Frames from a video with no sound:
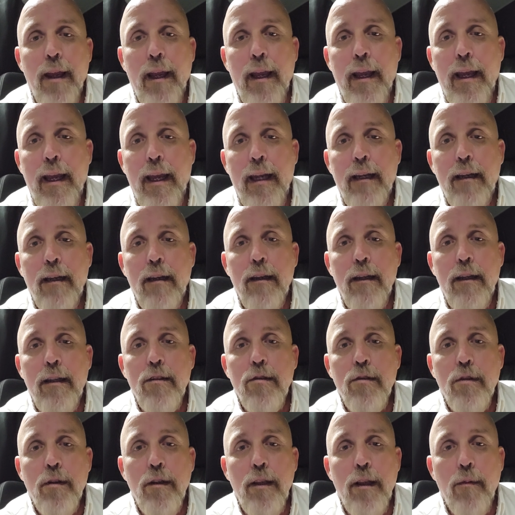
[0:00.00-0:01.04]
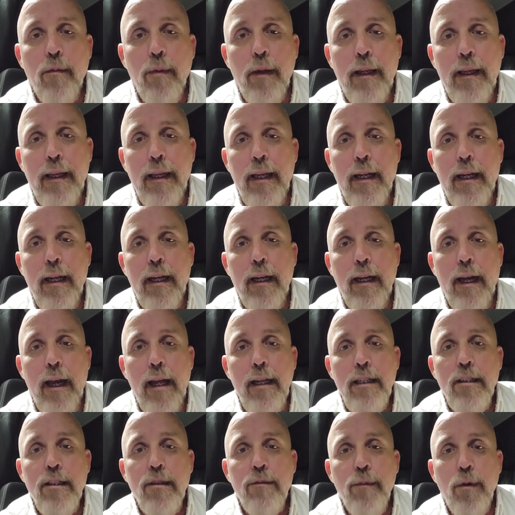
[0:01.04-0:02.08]
and ensure that we get a
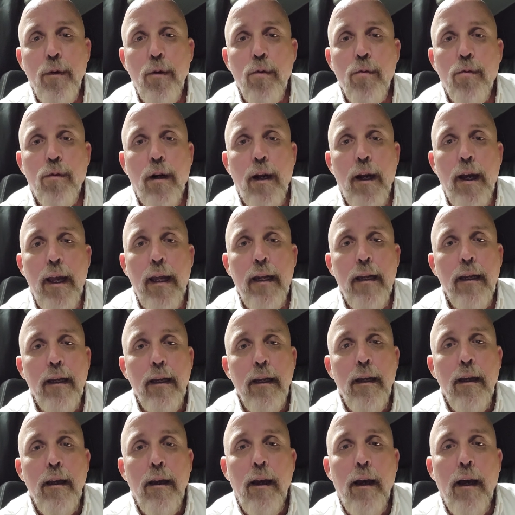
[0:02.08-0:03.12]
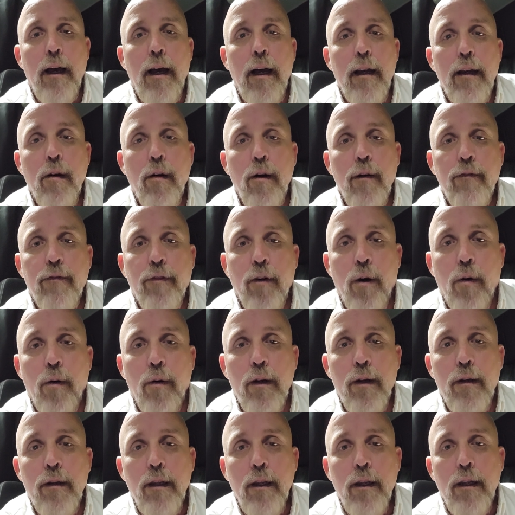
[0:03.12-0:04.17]
nice smooth ride going
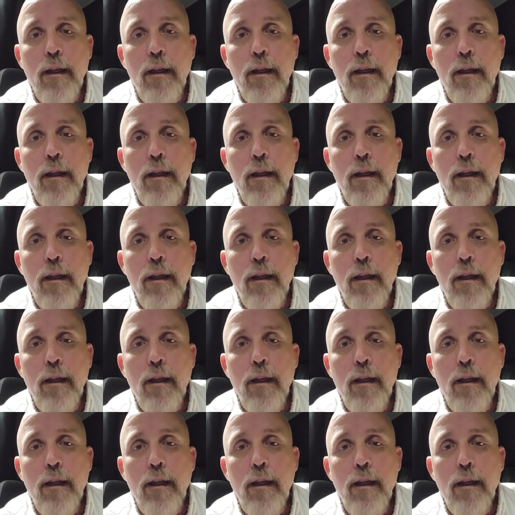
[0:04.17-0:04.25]
forward.